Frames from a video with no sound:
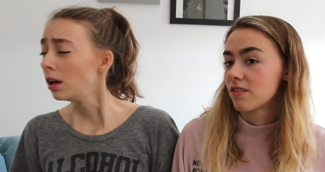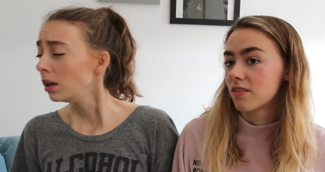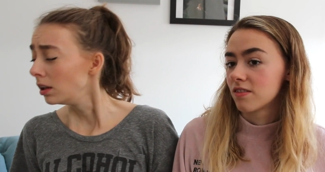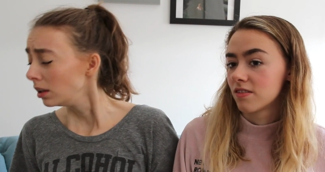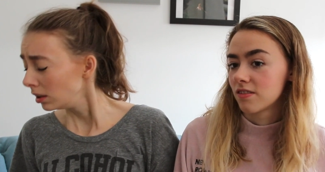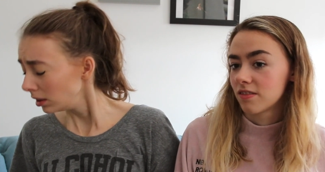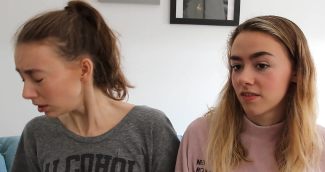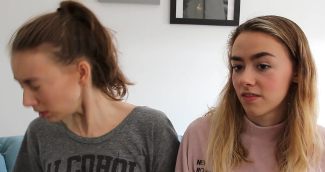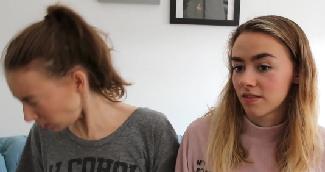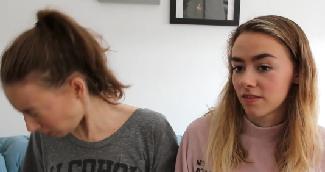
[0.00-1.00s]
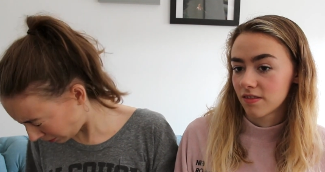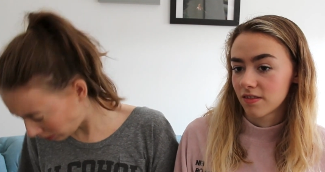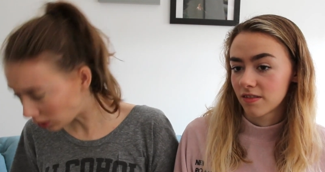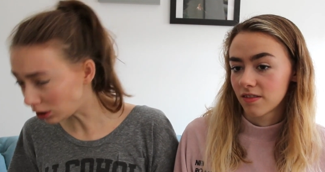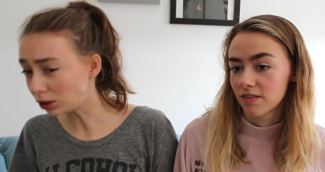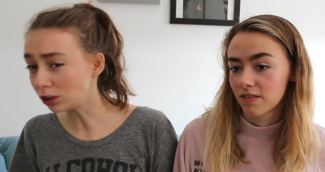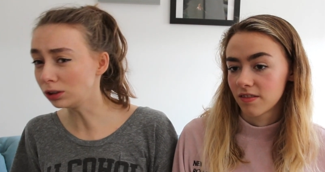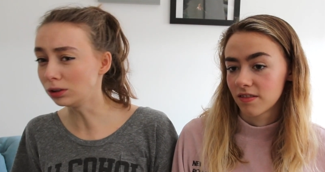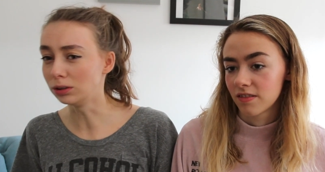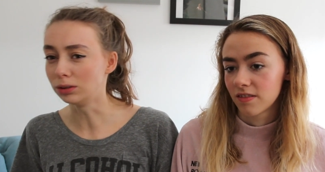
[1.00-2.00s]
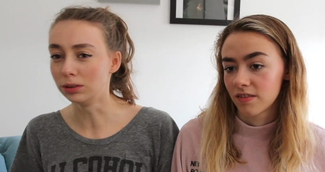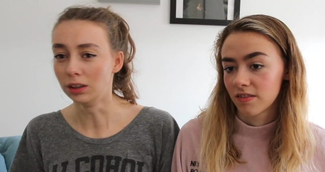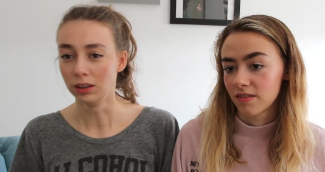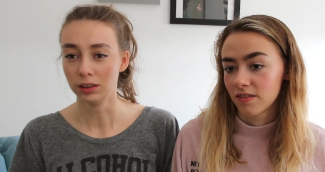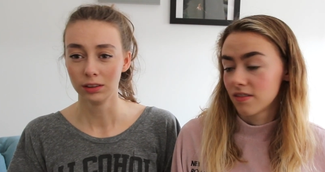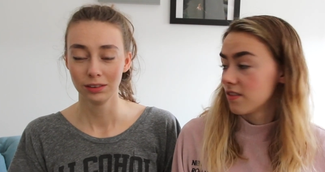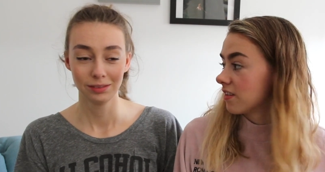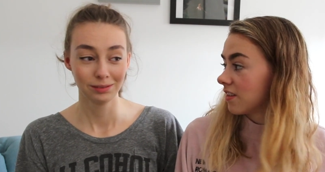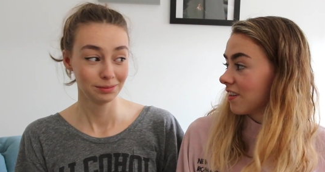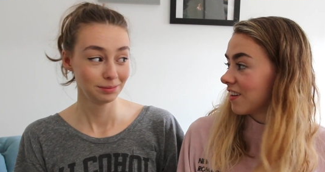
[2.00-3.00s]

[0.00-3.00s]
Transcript: Nothing is said.